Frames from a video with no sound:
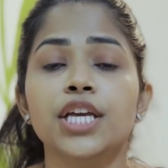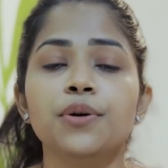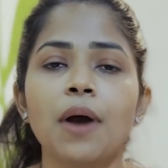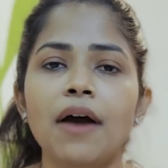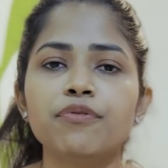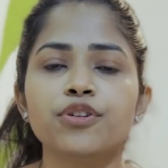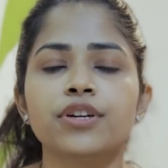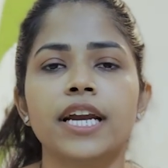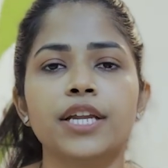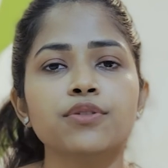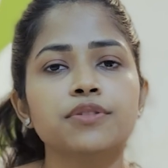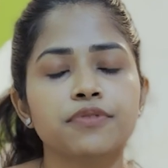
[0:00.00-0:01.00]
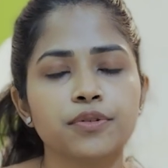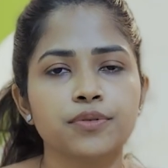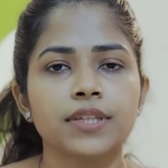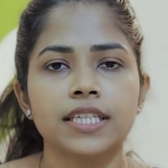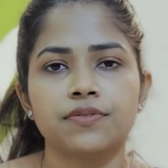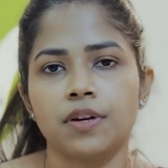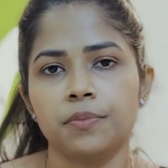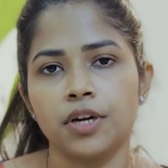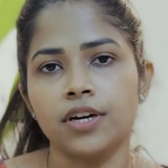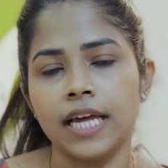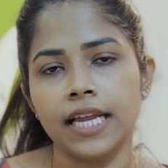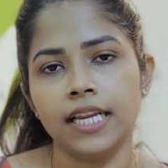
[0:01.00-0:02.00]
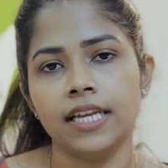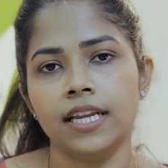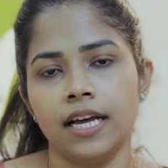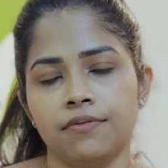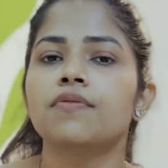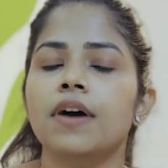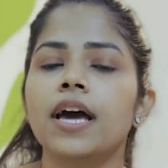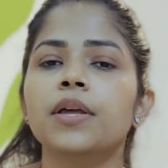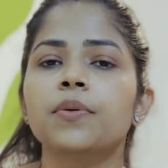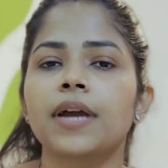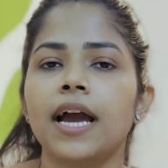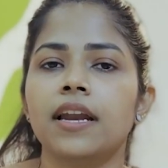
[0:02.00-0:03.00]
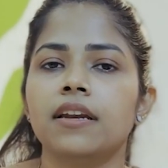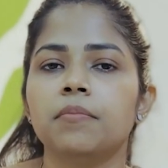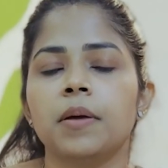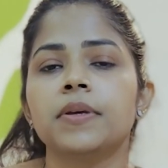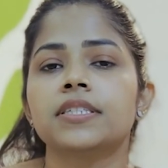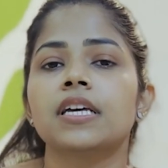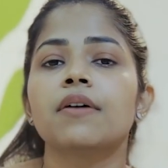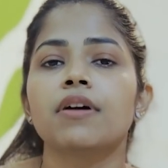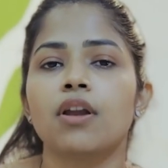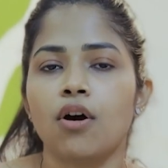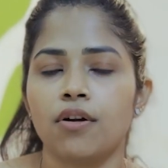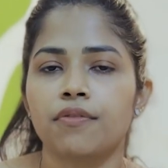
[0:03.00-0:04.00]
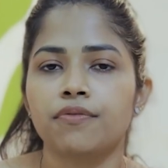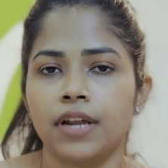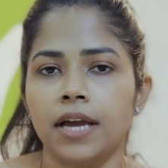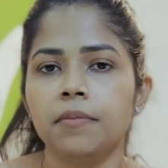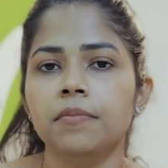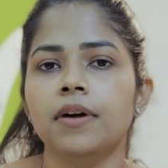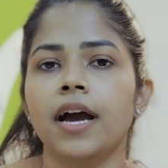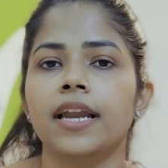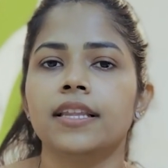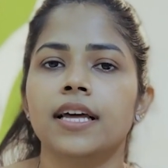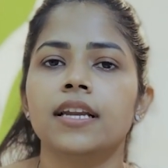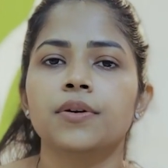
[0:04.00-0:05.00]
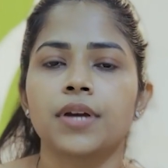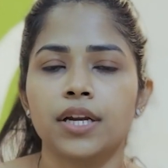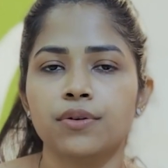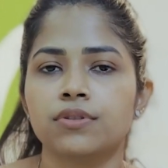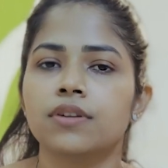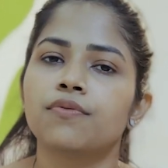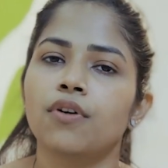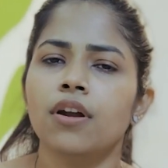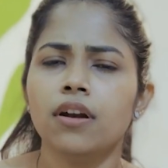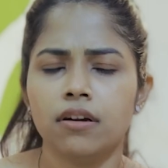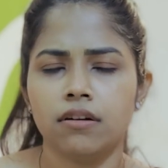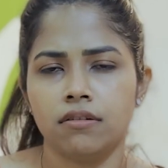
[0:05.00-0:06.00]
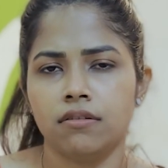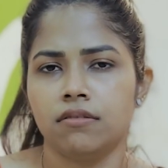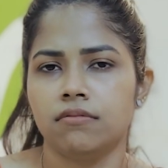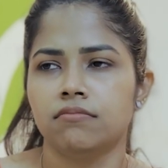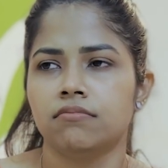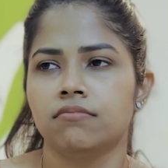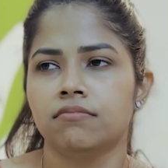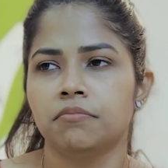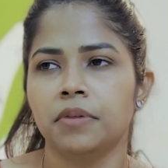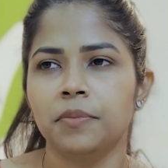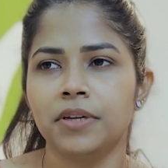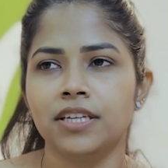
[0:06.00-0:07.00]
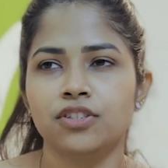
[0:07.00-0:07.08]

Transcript: You have to reduce few things from your daily life where you can maybe save a lot of time, and then you can use it for maybe